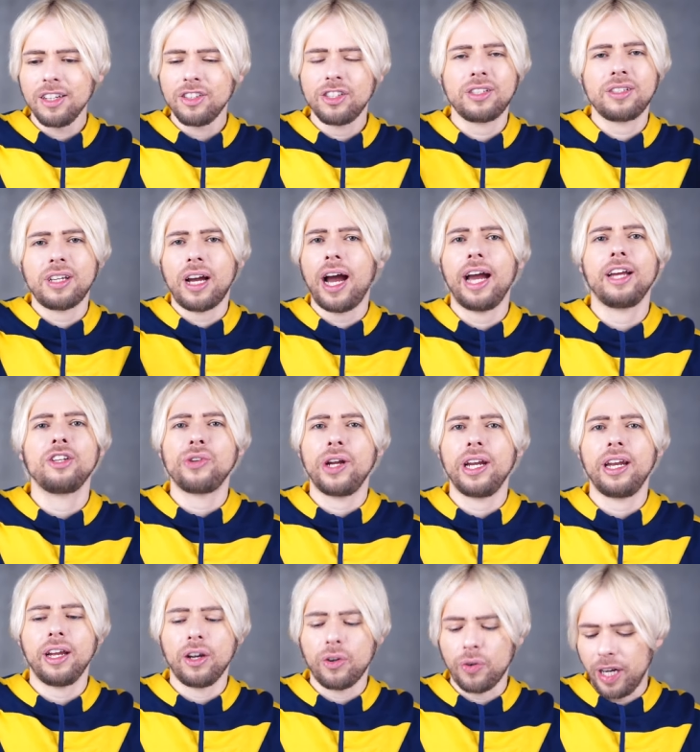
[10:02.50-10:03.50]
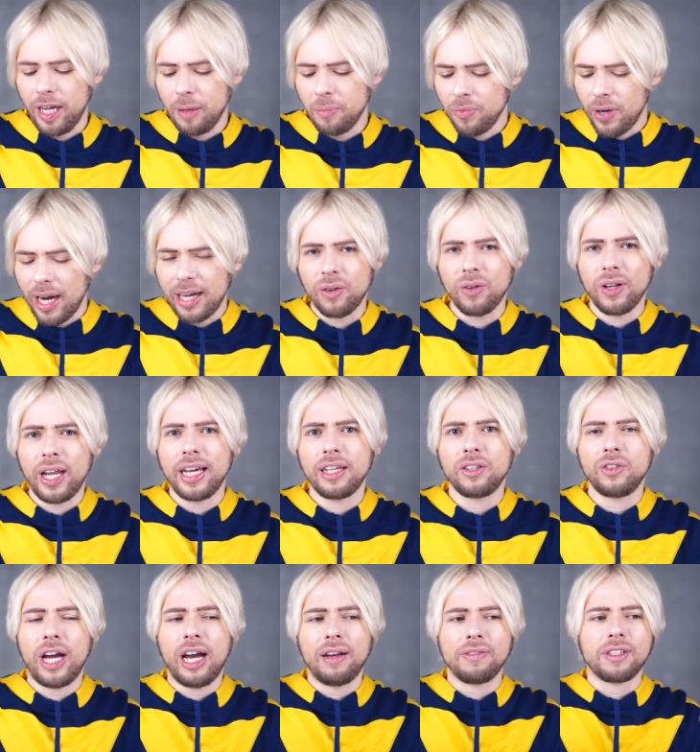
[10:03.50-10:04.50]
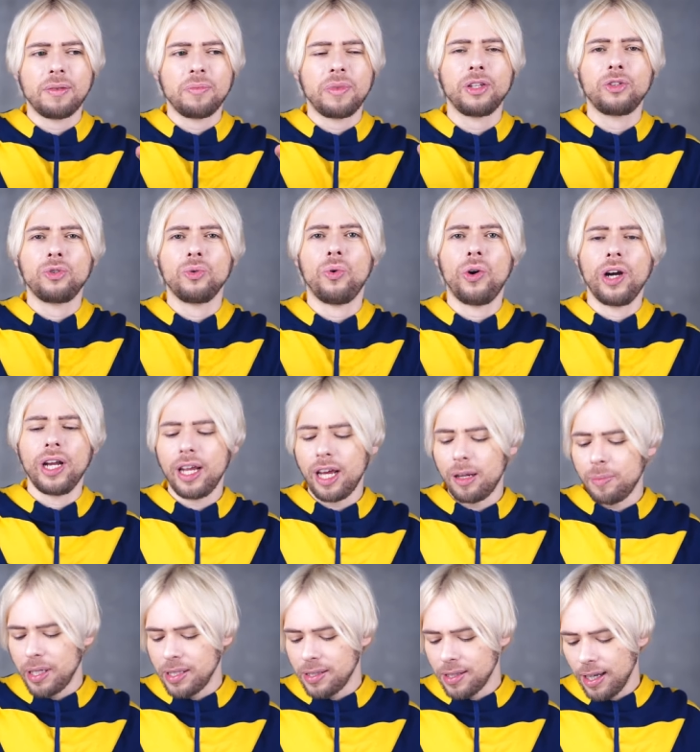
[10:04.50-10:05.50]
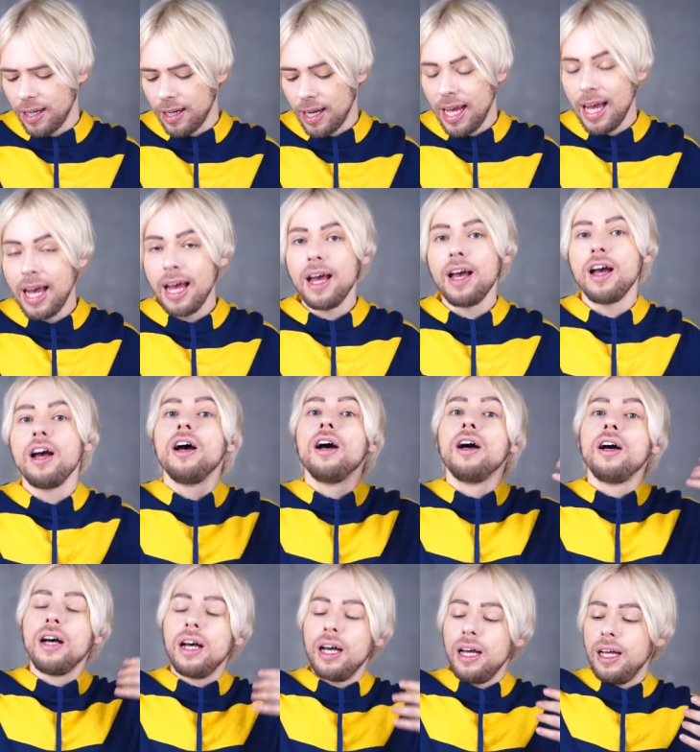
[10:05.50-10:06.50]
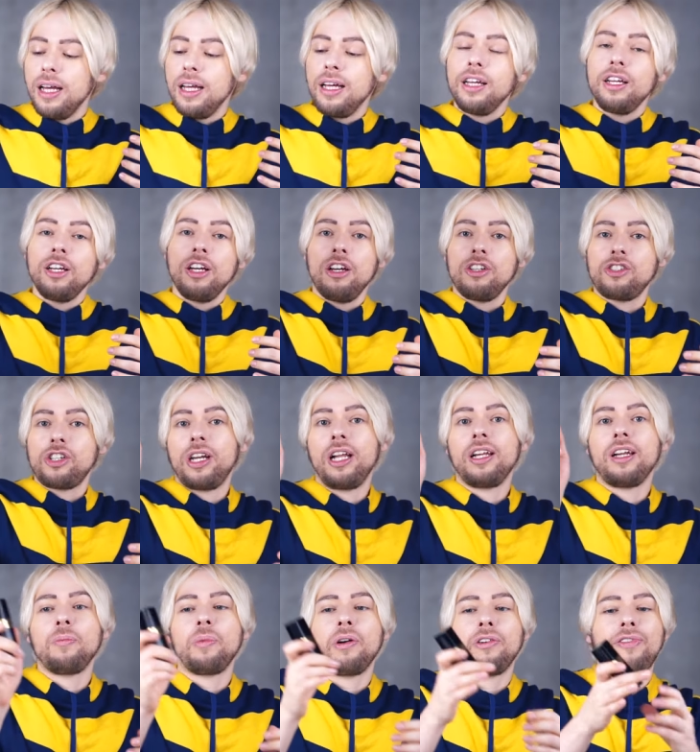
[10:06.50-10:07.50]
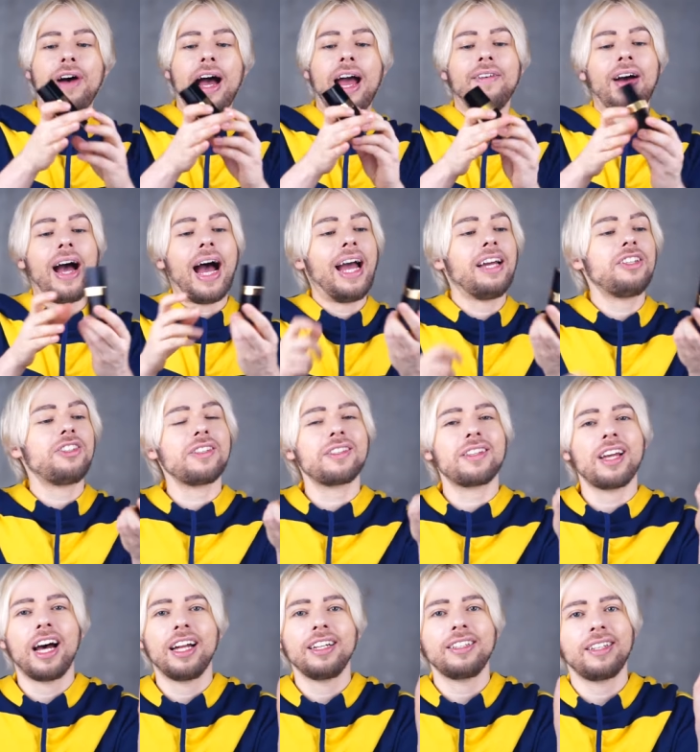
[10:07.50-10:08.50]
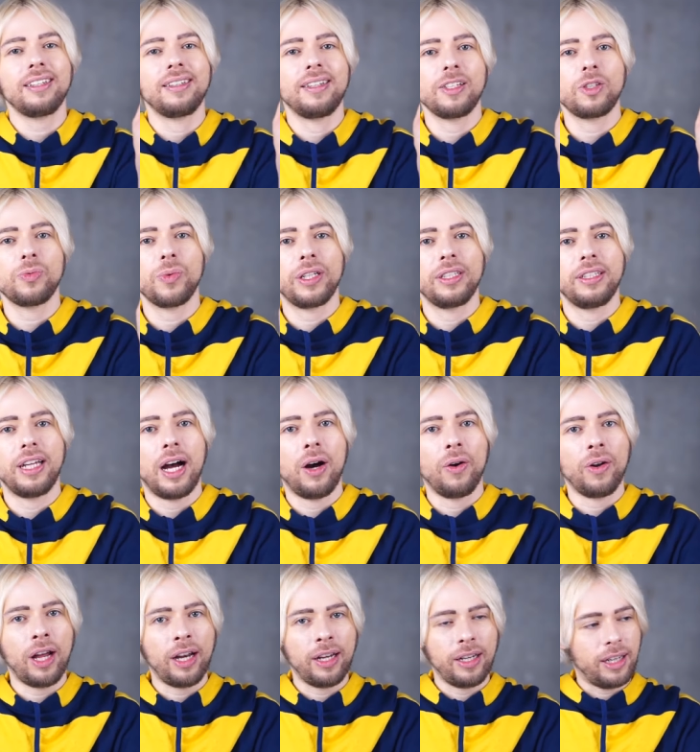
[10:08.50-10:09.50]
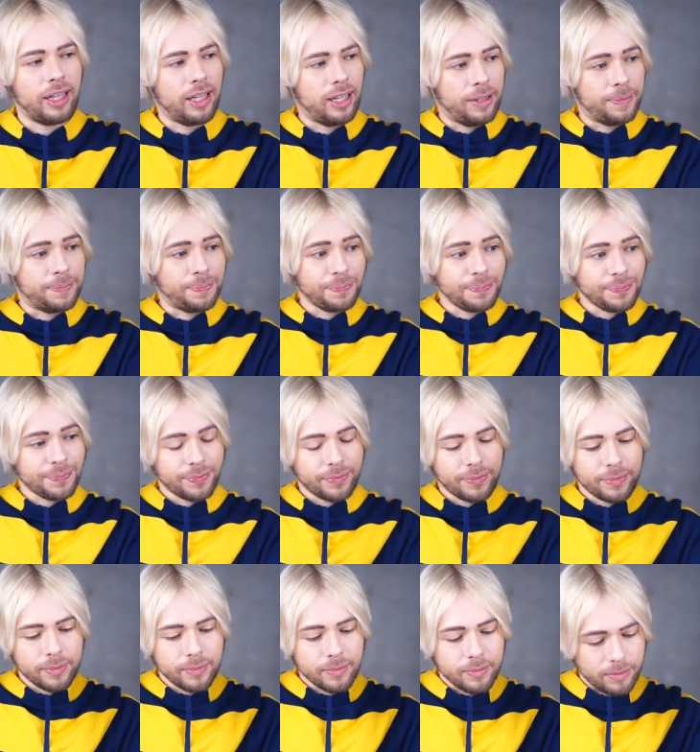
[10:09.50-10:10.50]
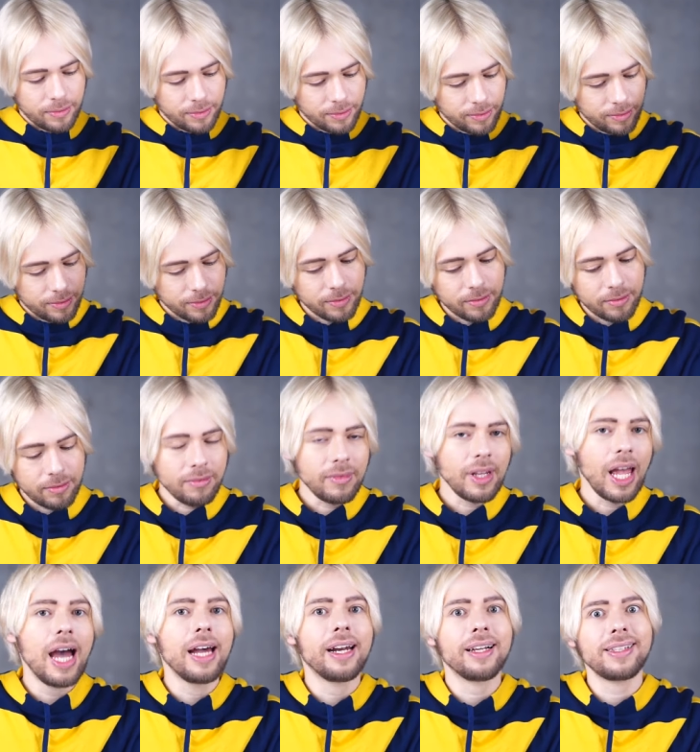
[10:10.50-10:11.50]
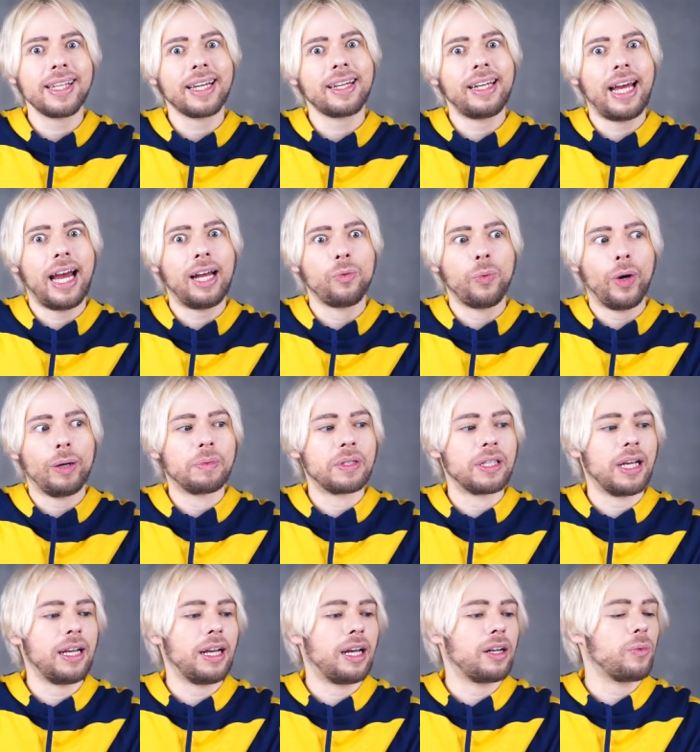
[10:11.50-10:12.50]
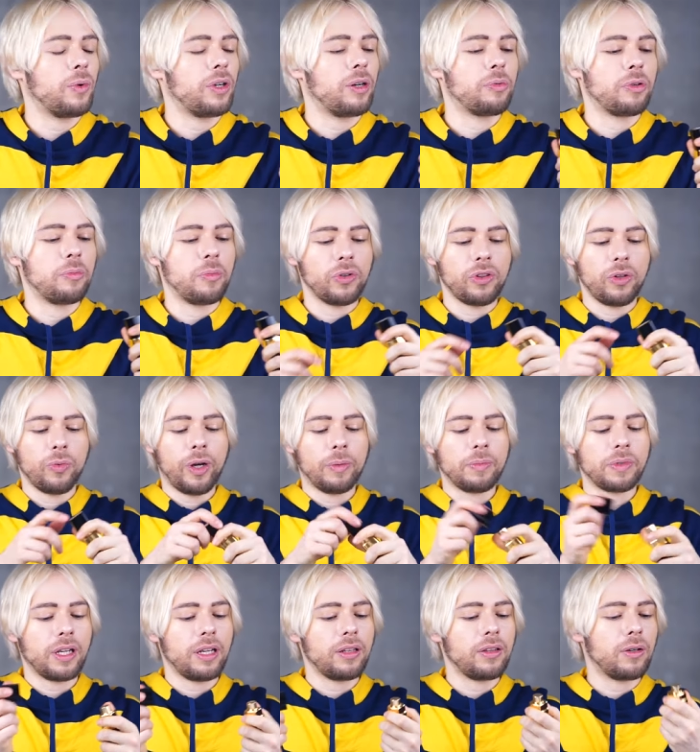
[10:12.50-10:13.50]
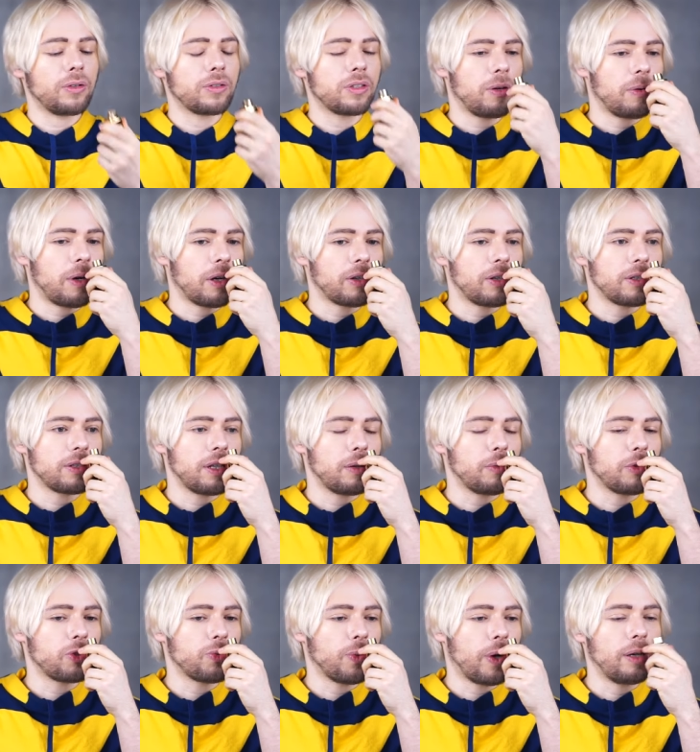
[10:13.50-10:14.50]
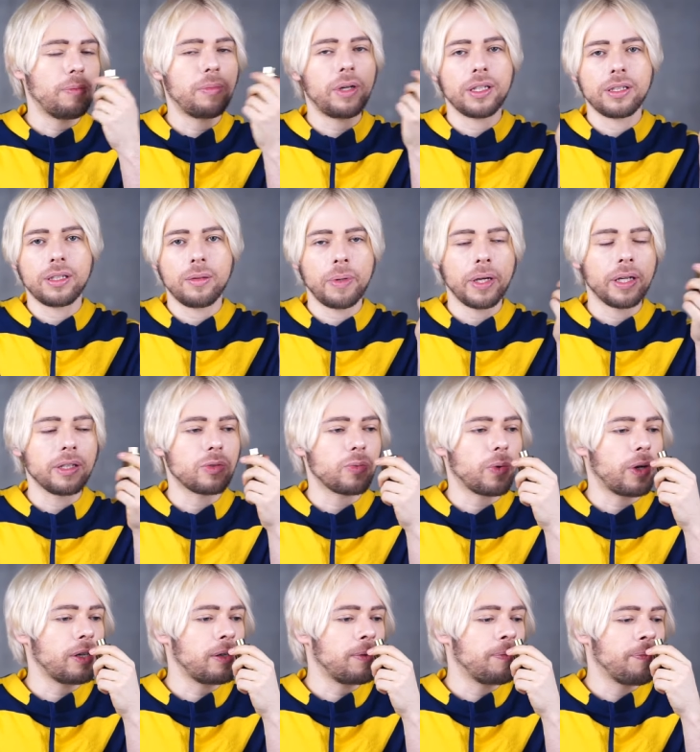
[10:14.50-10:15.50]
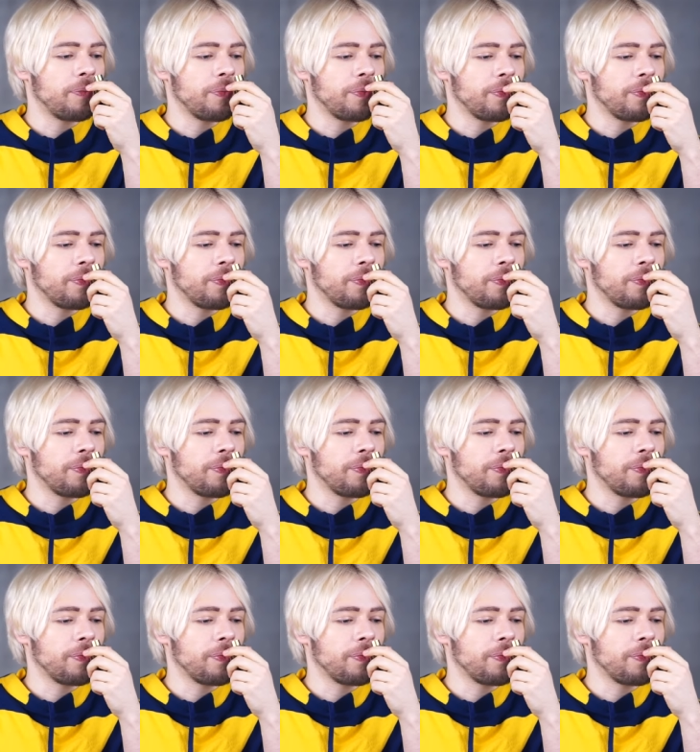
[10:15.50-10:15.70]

just a hydrating cream. I don't like to have something too oily on my skin. Chanel number five. I just hunted this one down on, um, on a secondhand website. I don't want to promote the website though, so I'm not going to say which one, but it's the biggest one.